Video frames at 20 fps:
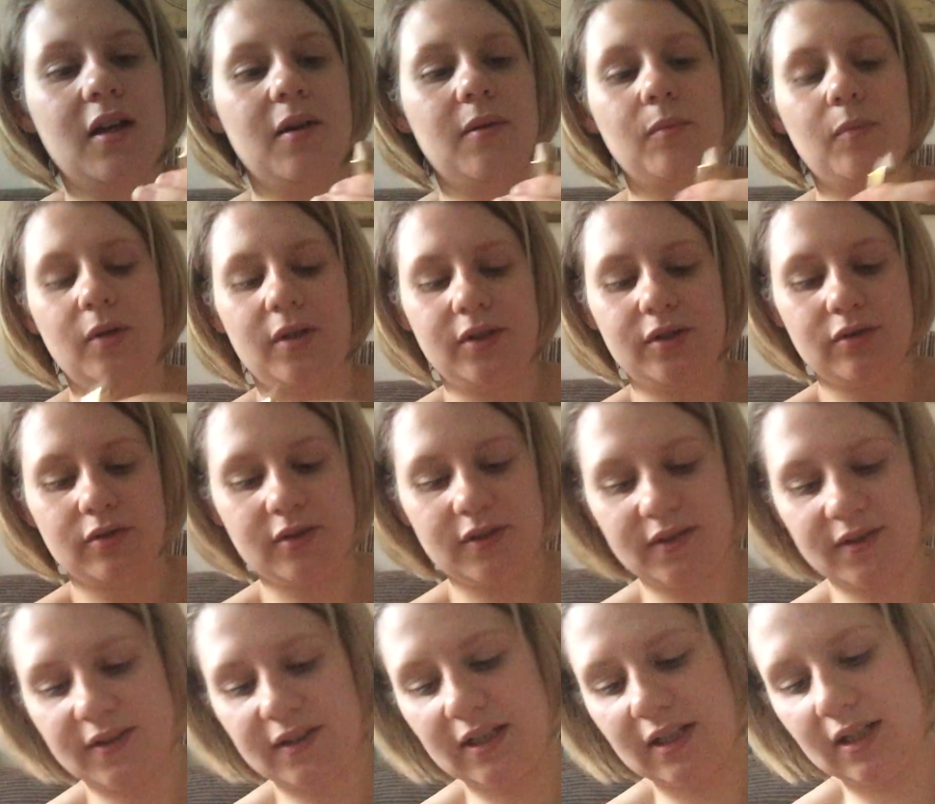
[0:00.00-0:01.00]
And we
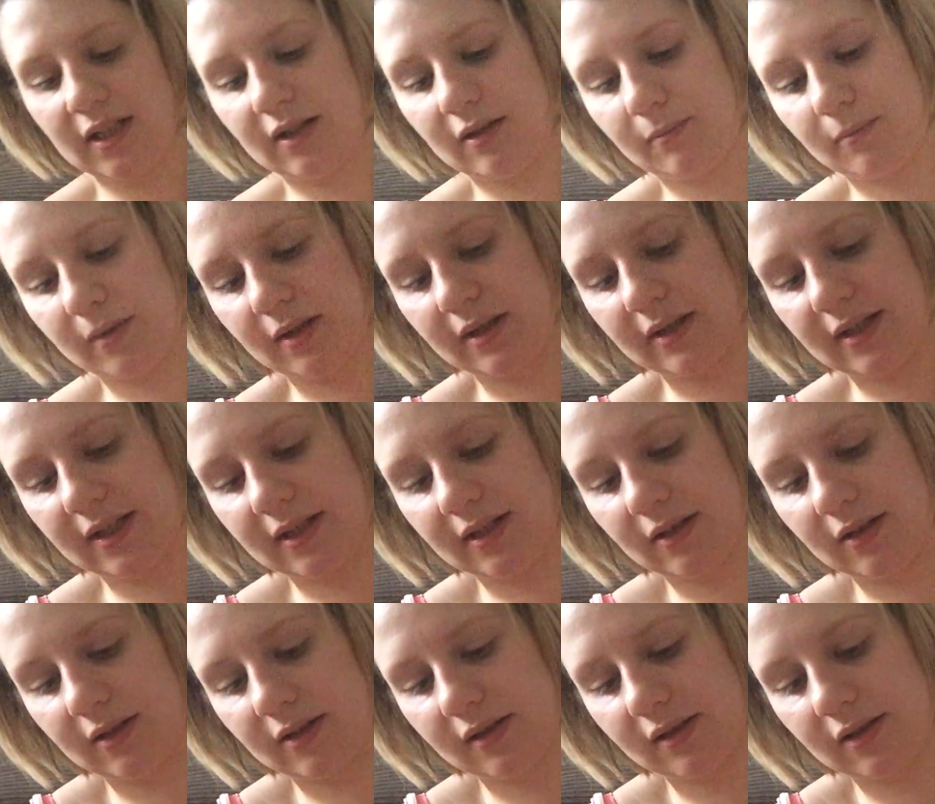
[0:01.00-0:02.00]
just see on my
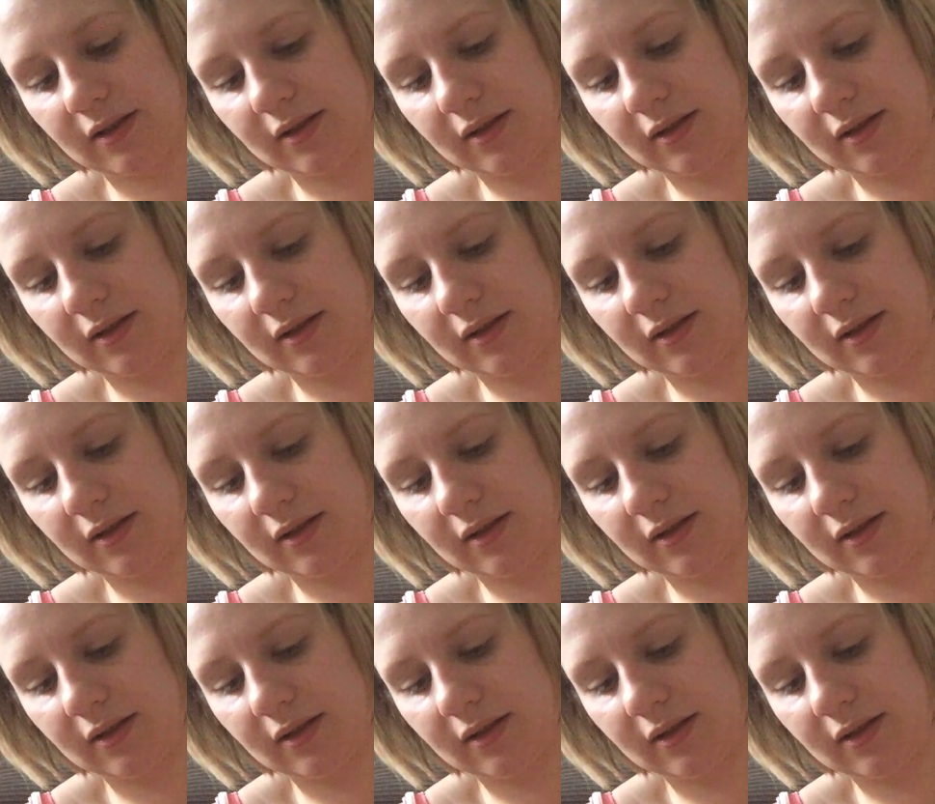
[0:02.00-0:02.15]
hand.